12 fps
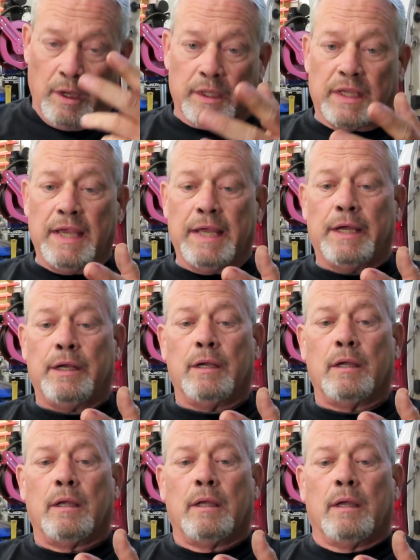
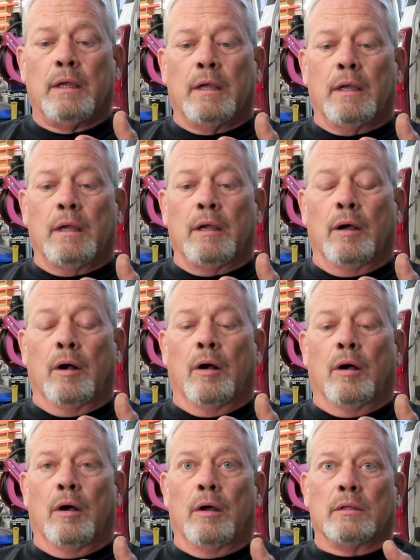Again,
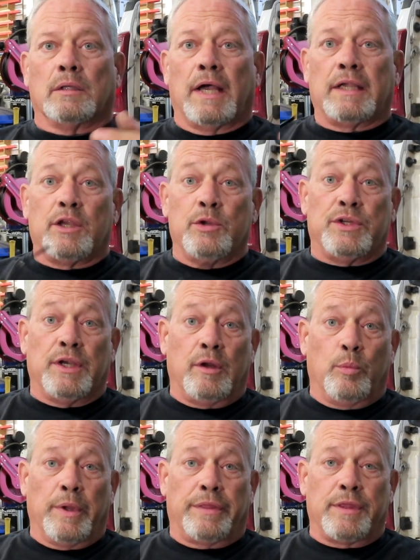like you
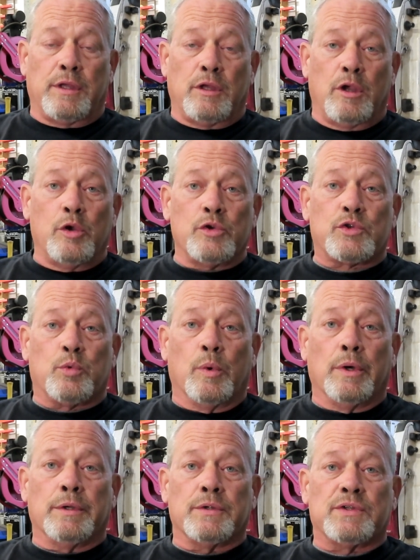did with the used
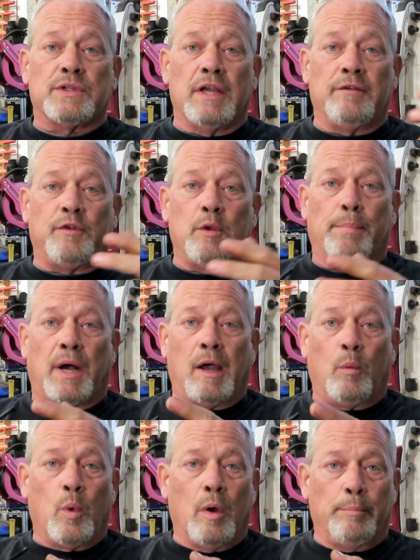ones, if you
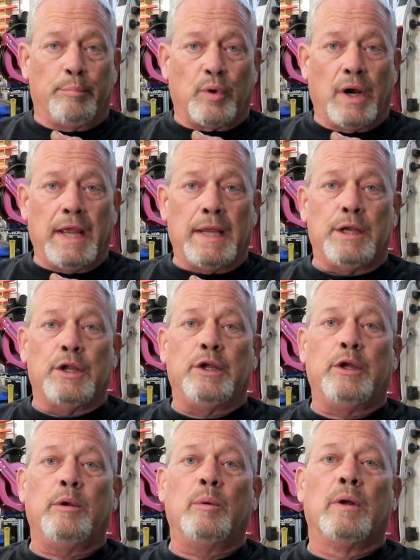buy one brand
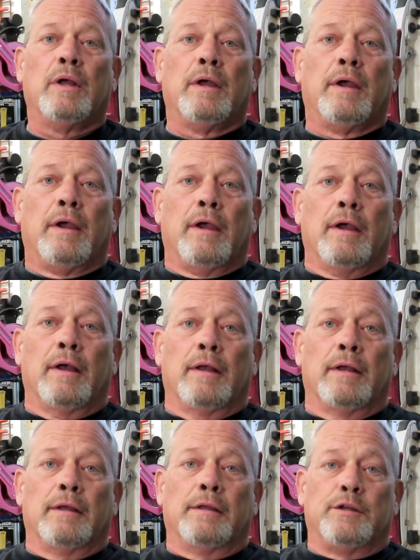new,
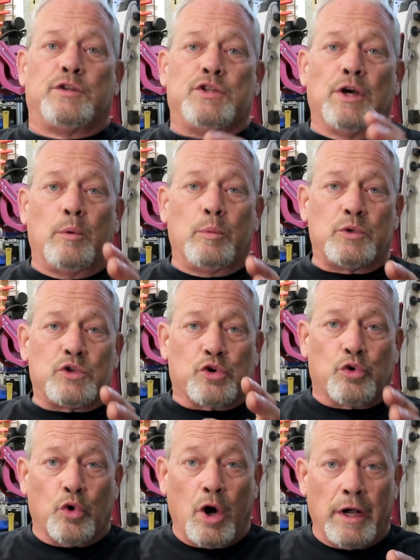don't
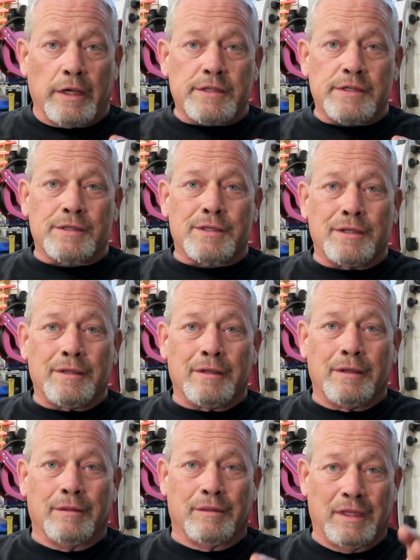trust
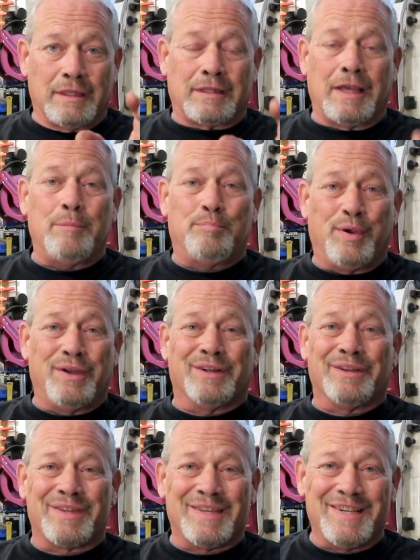that they
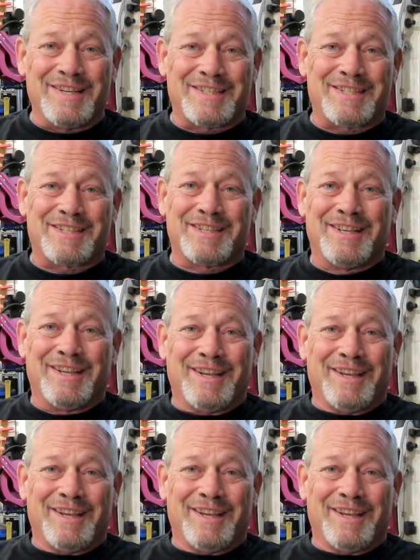built this